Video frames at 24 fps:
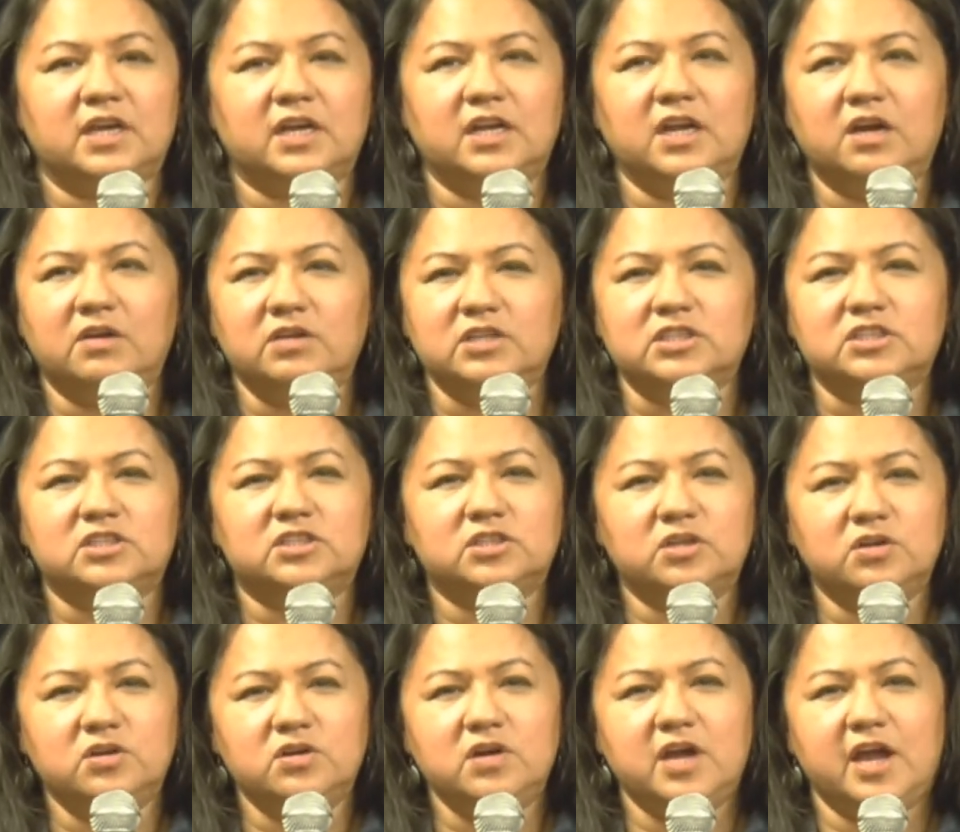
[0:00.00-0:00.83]
And I was
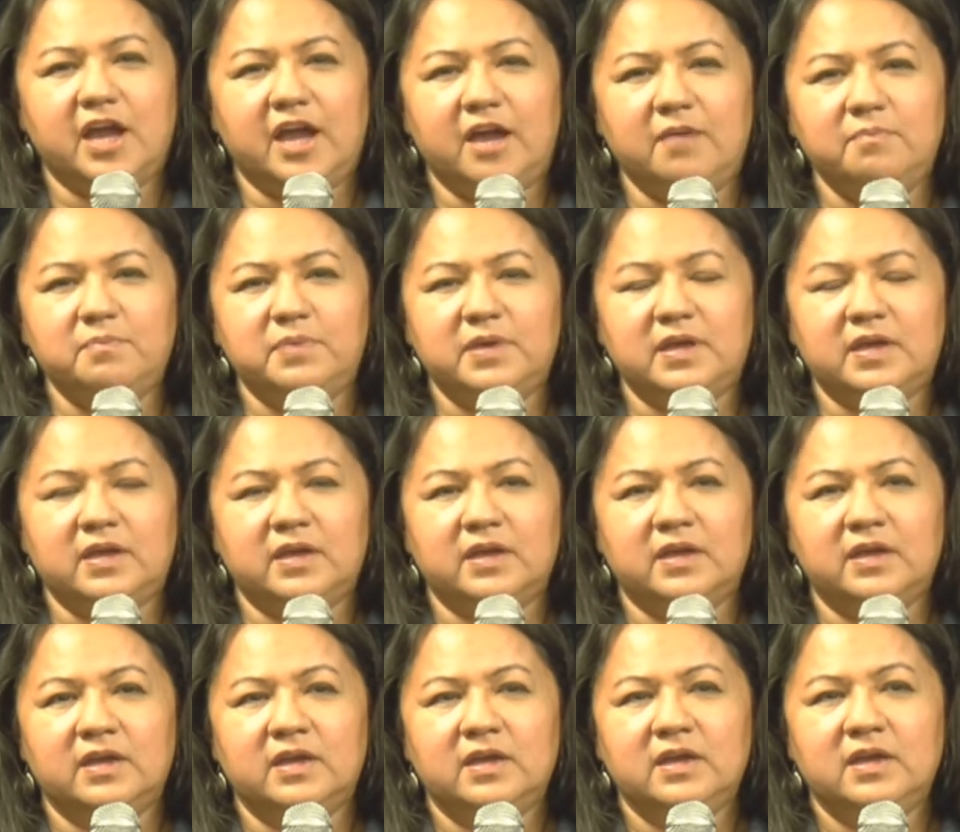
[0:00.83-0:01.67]
so happy
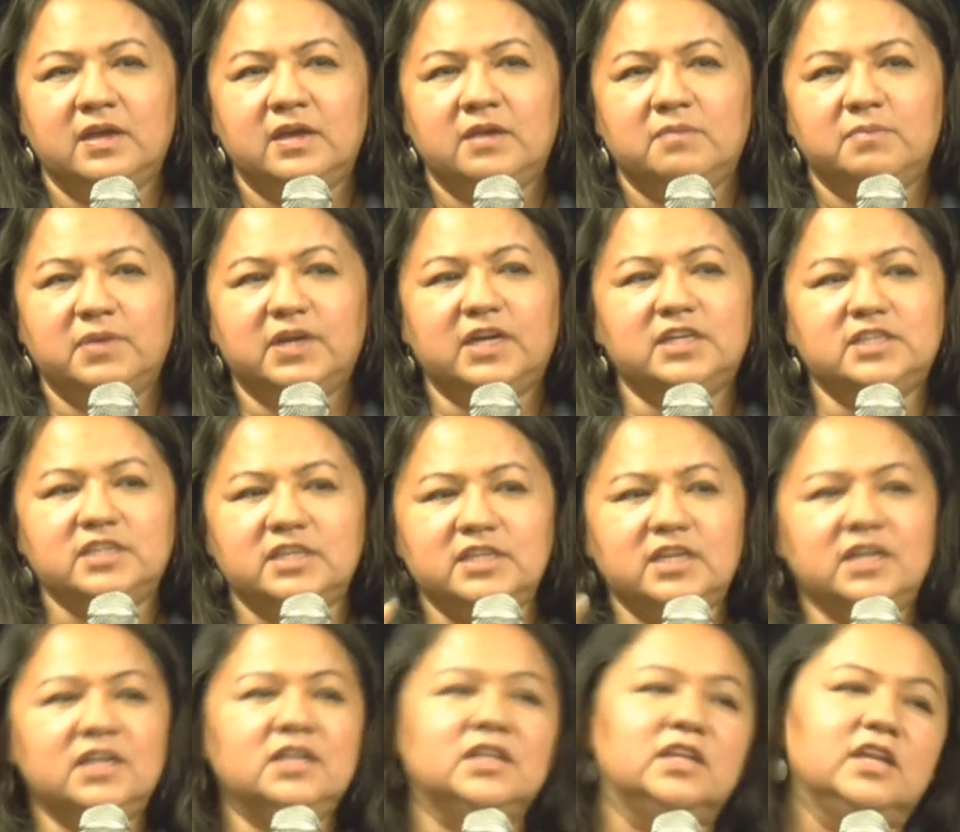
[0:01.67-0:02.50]
because
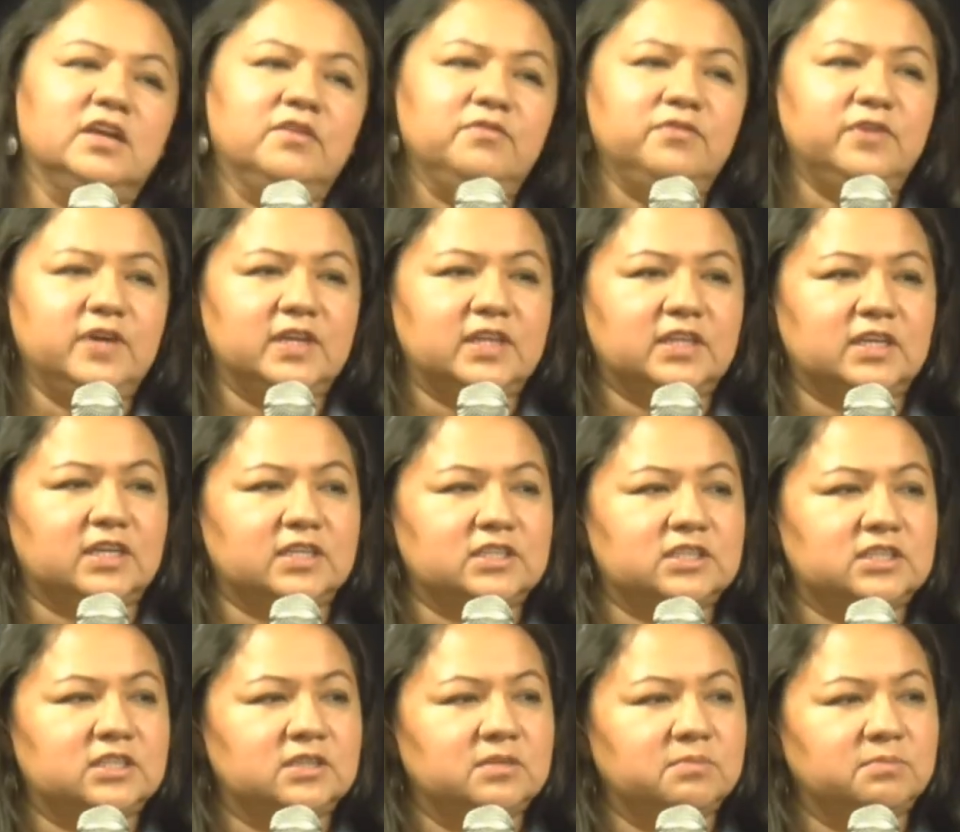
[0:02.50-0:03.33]
he didn't live with
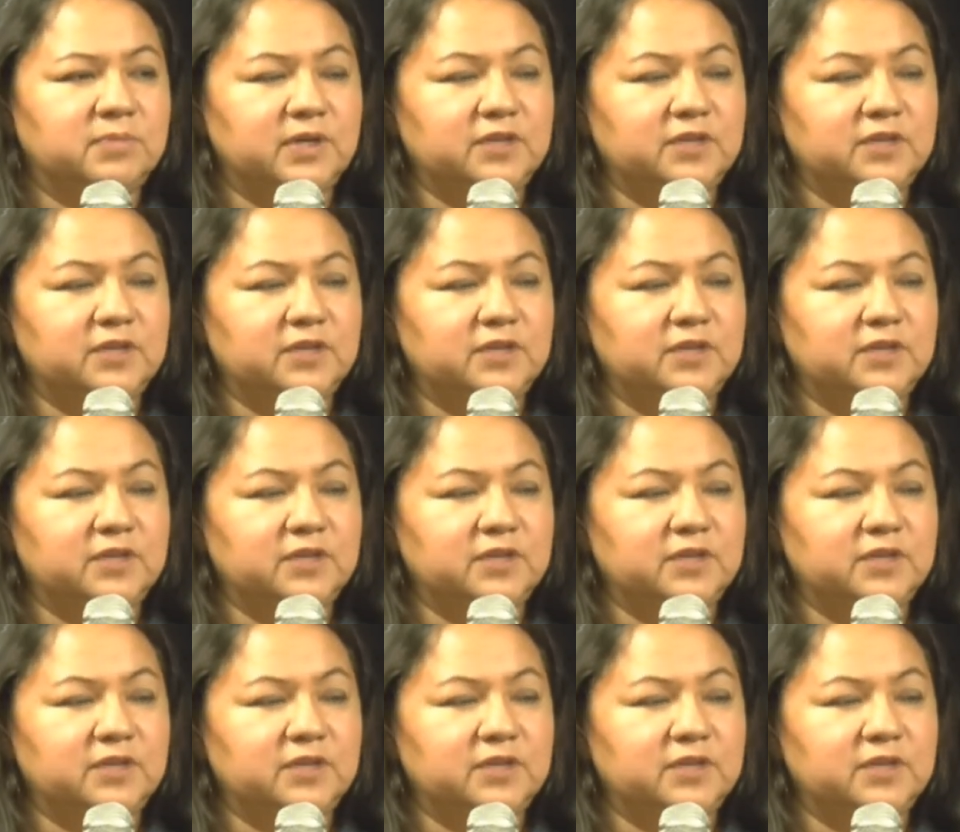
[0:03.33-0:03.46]
us.